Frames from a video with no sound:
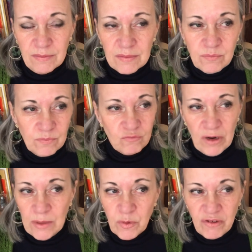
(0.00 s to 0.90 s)

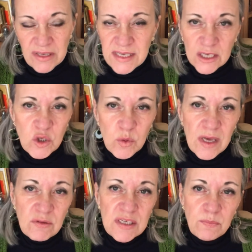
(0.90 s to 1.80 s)
really we're in touch with
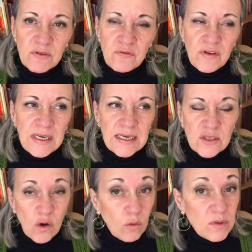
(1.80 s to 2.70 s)
our deeper feelings,
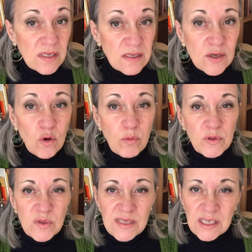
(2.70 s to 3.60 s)
always in Scorpio
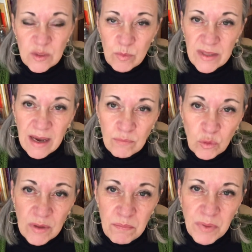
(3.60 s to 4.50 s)
season, but that
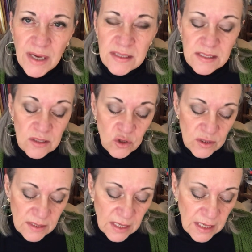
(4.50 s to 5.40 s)
moon in Pisces,
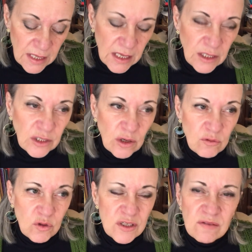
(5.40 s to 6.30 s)
just, you know,
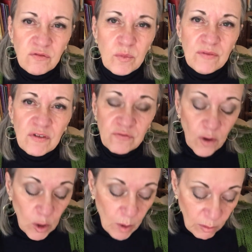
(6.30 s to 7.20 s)
just we have to
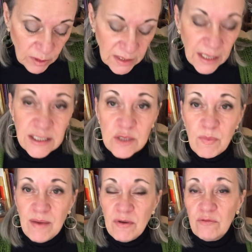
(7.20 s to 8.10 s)
follow our gut.
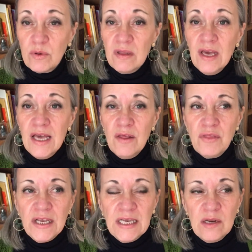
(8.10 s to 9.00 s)
Maybe if we're
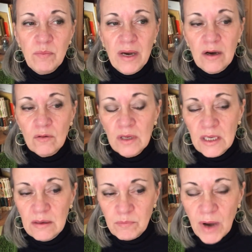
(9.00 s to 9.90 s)
thinking about
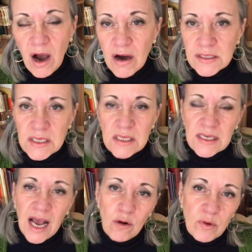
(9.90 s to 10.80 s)
parties,
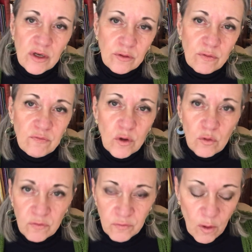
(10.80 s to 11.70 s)
how we're going to
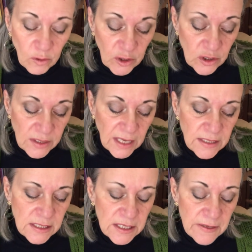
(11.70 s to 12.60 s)
vote, follow your
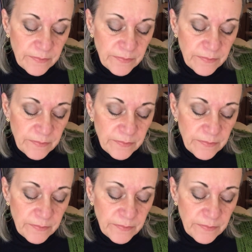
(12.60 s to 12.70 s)
gut.